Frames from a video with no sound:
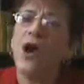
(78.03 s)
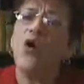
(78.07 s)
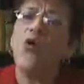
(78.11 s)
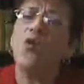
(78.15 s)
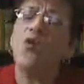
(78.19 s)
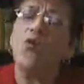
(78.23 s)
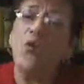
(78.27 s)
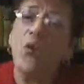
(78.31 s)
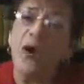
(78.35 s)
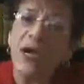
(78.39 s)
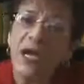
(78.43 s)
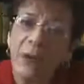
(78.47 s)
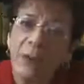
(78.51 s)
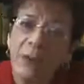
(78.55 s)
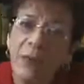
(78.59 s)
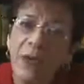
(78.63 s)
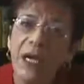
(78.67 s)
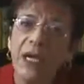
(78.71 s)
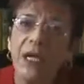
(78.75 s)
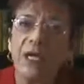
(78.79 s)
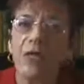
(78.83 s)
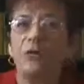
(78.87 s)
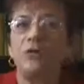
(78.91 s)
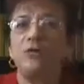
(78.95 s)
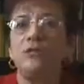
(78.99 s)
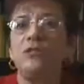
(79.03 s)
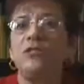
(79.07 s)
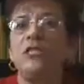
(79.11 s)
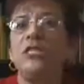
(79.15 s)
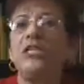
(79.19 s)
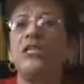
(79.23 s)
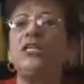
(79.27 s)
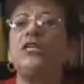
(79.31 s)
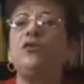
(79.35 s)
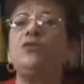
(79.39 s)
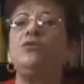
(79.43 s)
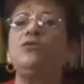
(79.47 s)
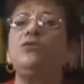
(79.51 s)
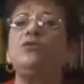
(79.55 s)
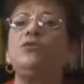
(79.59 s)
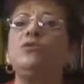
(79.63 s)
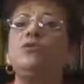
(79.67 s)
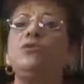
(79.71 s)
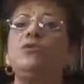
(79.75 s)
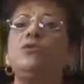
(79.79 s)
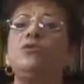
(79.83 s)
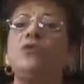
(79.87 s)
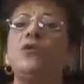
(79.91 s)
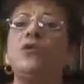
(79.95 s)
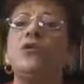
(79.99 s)
Women continue
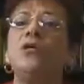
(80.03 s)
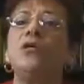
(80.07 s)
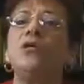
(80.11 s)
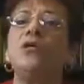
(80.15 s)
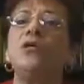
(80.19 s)
to